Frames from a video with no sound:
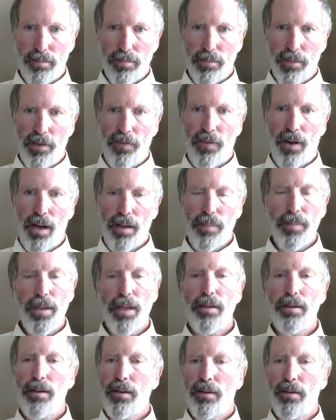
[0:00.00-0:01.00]

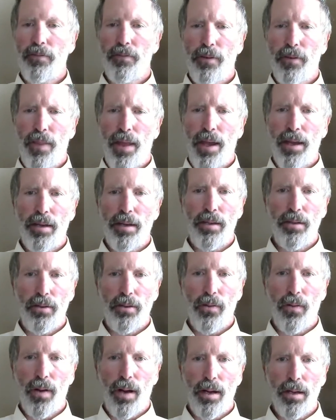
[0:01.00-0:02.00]
environment for that
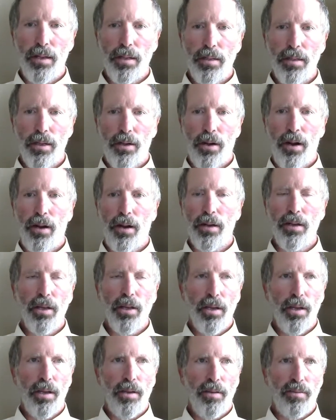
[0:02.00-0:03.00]
to occur.
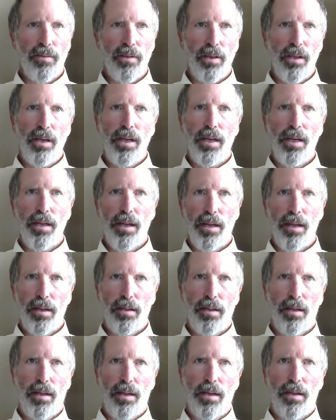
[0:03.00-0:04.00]
So you need
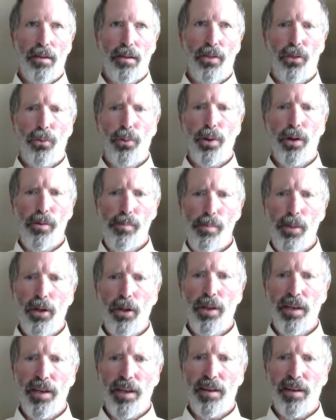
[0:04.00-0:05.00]
300
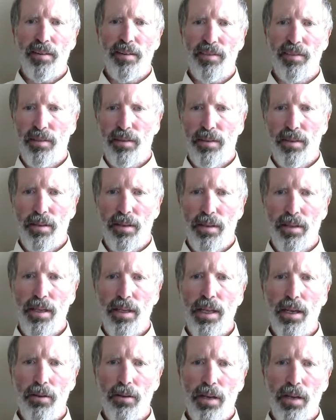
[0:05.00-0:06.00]
million years.
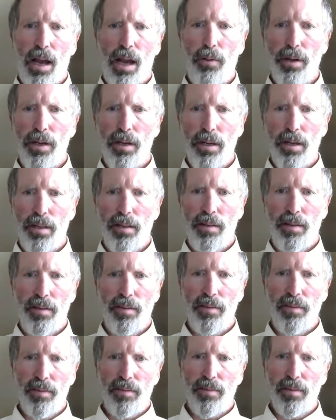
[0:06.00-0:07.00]
Neo-Darwin
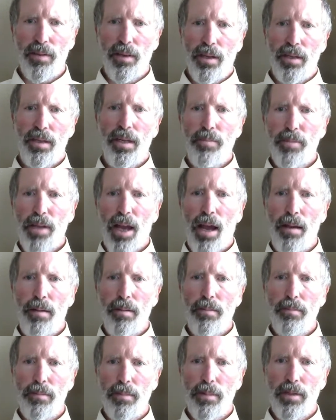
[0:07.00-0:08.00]
is deep
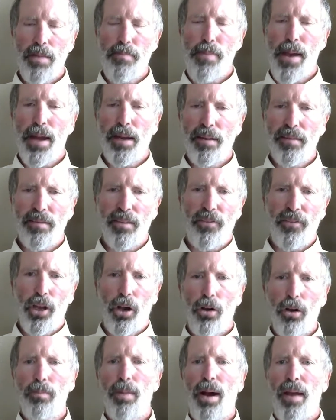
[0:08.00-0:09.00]
time dependent. So if
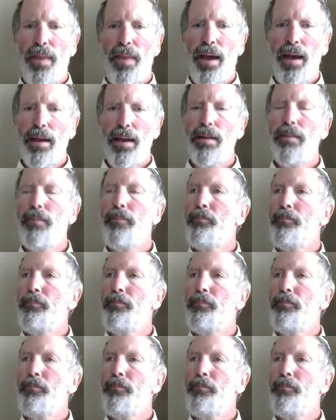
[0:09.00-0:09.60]
you hold by that,